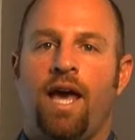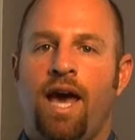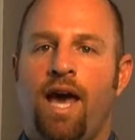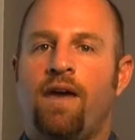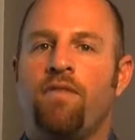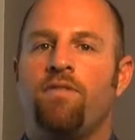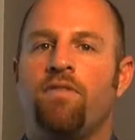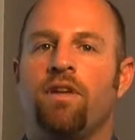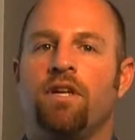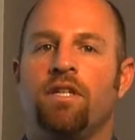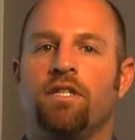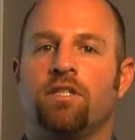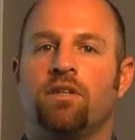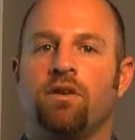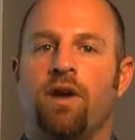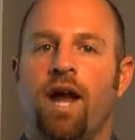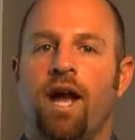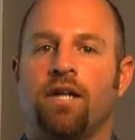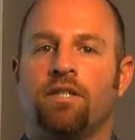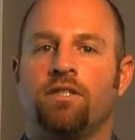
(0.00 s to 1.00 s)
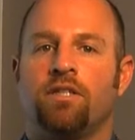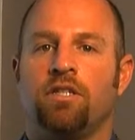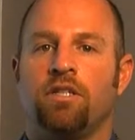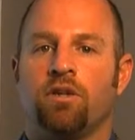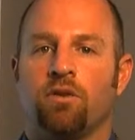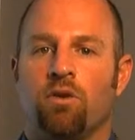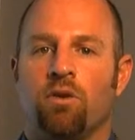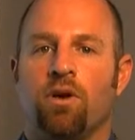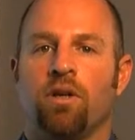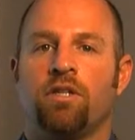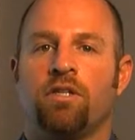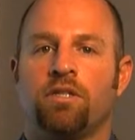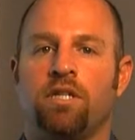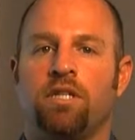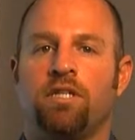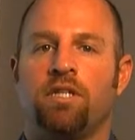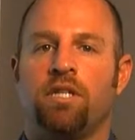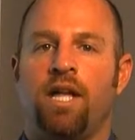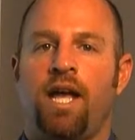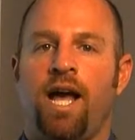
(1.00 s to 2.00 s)
Every interaction your
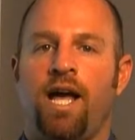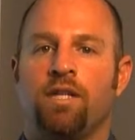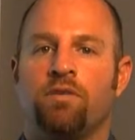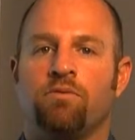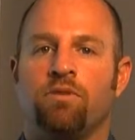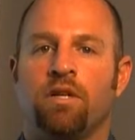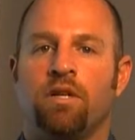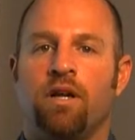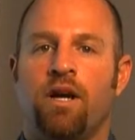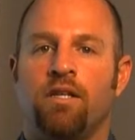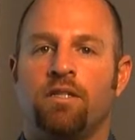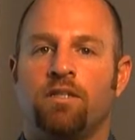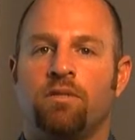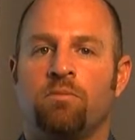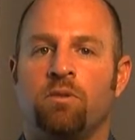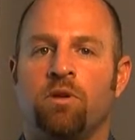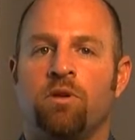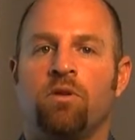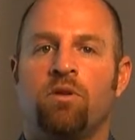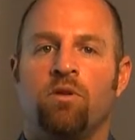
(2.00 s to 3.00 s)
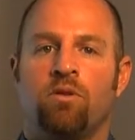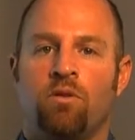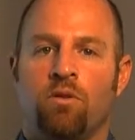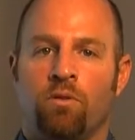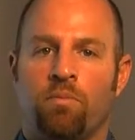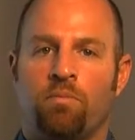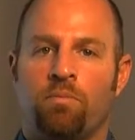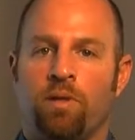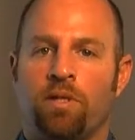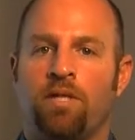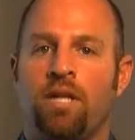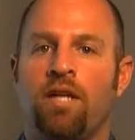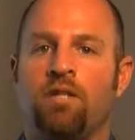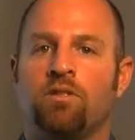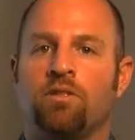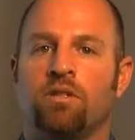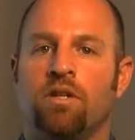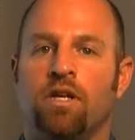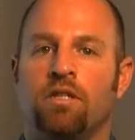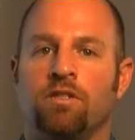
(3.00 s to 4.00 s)
organization has with a customer or
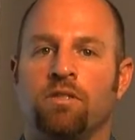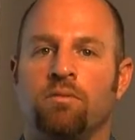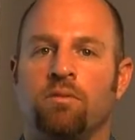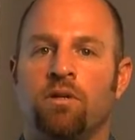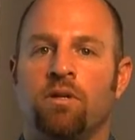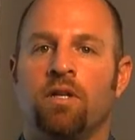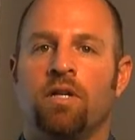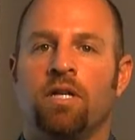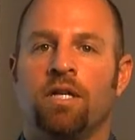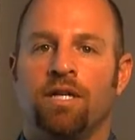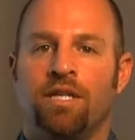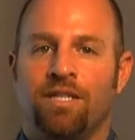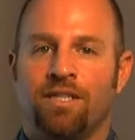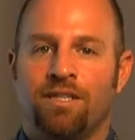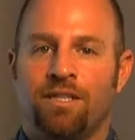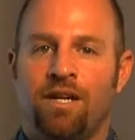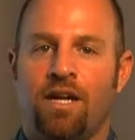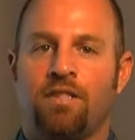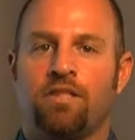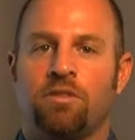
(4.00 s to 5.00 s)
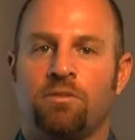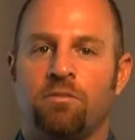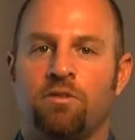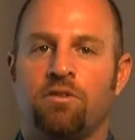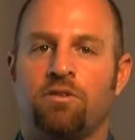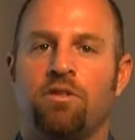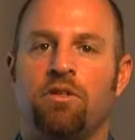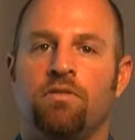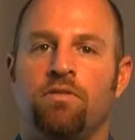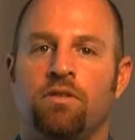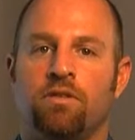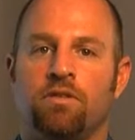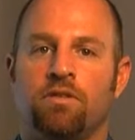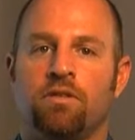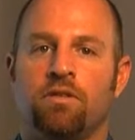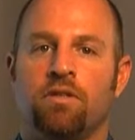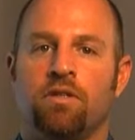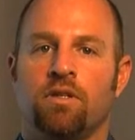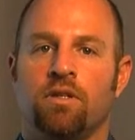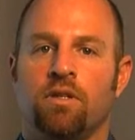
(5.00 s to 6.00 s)
potential customer is customer
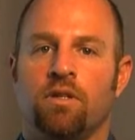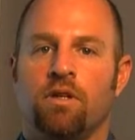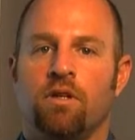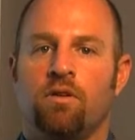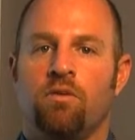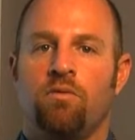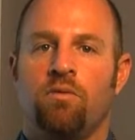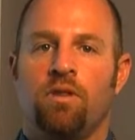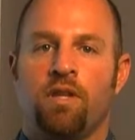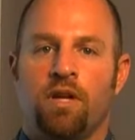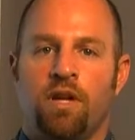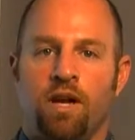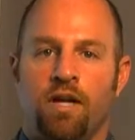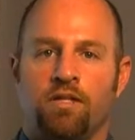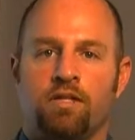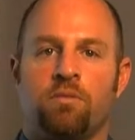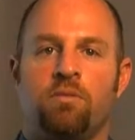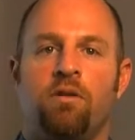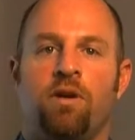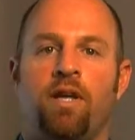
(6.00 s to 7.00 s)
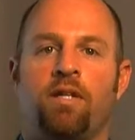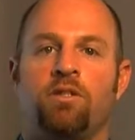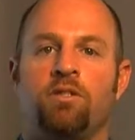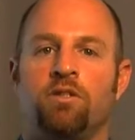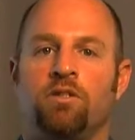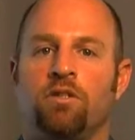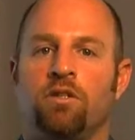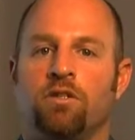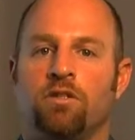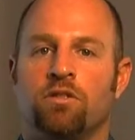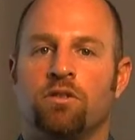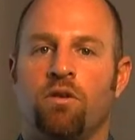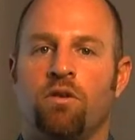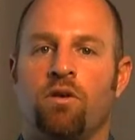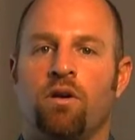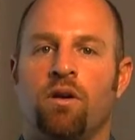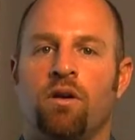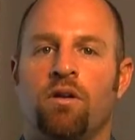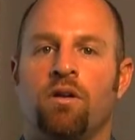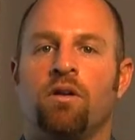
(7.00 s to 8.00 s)
service. When the customer enters your
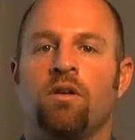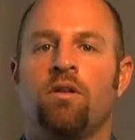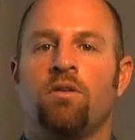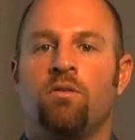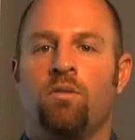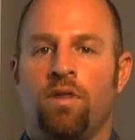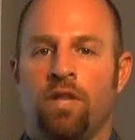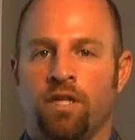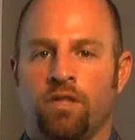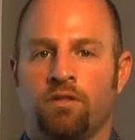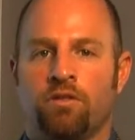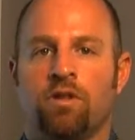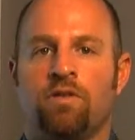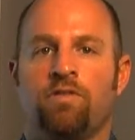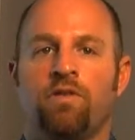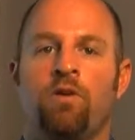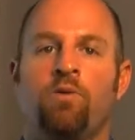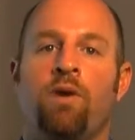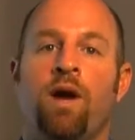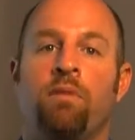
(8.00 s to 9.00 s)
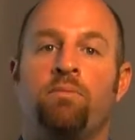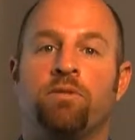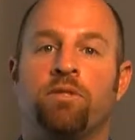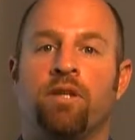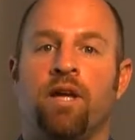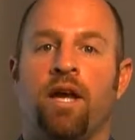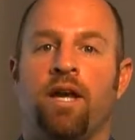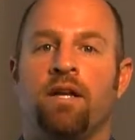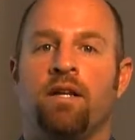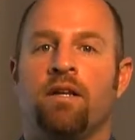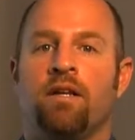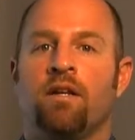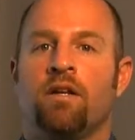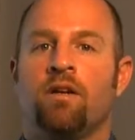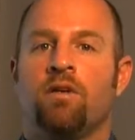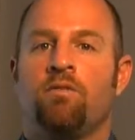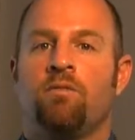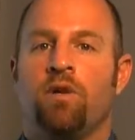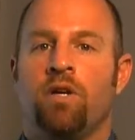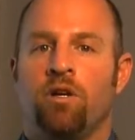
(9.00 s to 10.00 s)
store, when they surf your website,
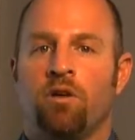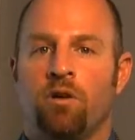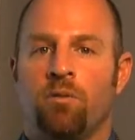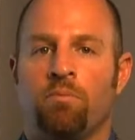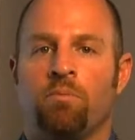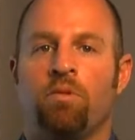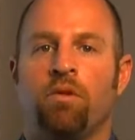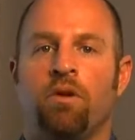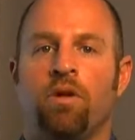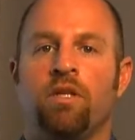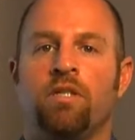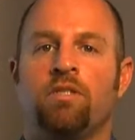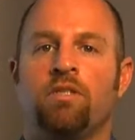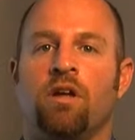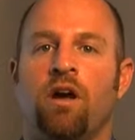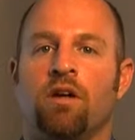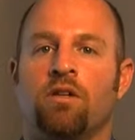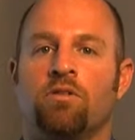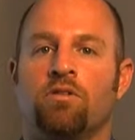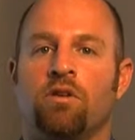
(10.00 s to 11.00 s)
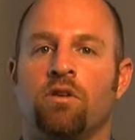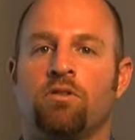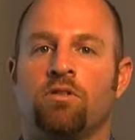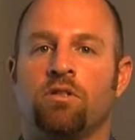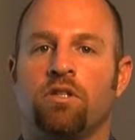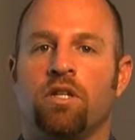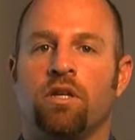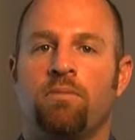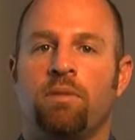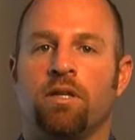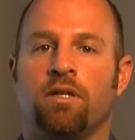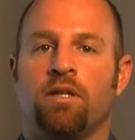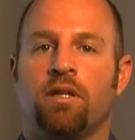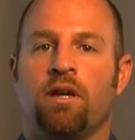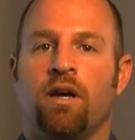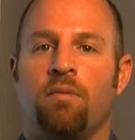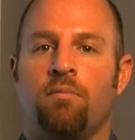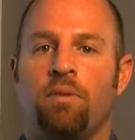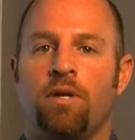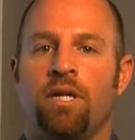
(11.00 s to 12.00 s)
when your employees talk socially about the
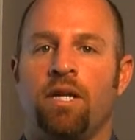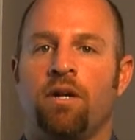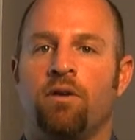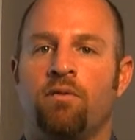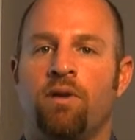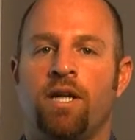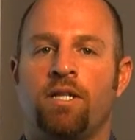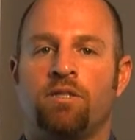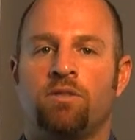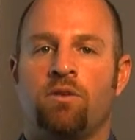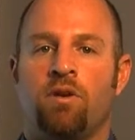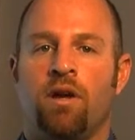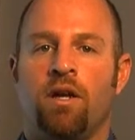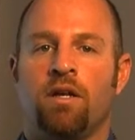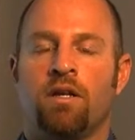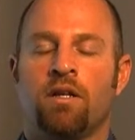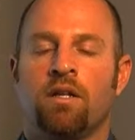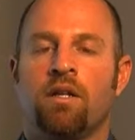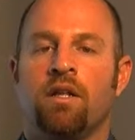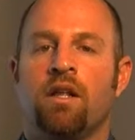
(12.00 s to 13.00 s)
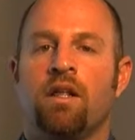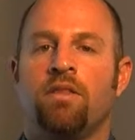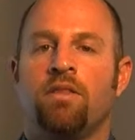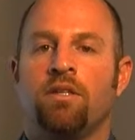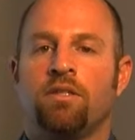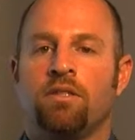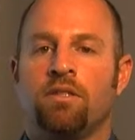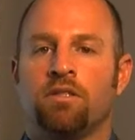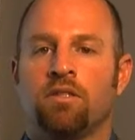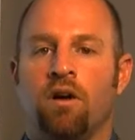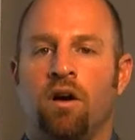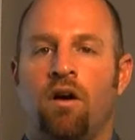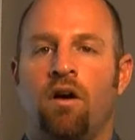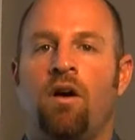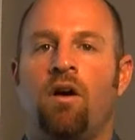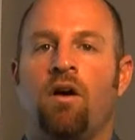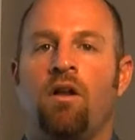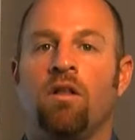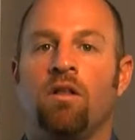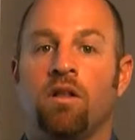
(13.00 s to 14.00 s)
company at a restaurant, this is
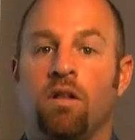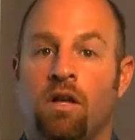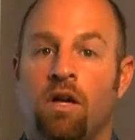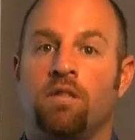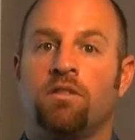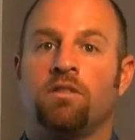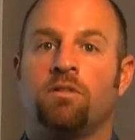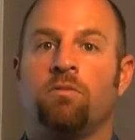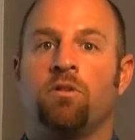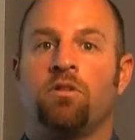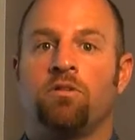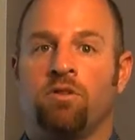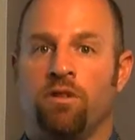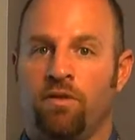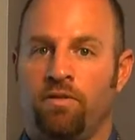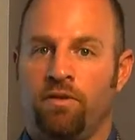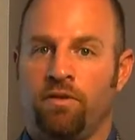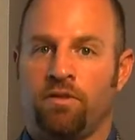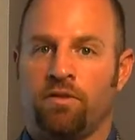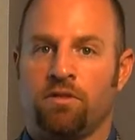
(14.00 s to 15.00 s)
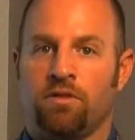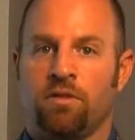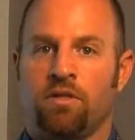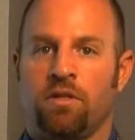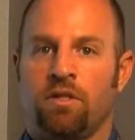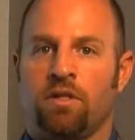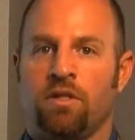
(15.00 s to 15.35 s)
all customer service.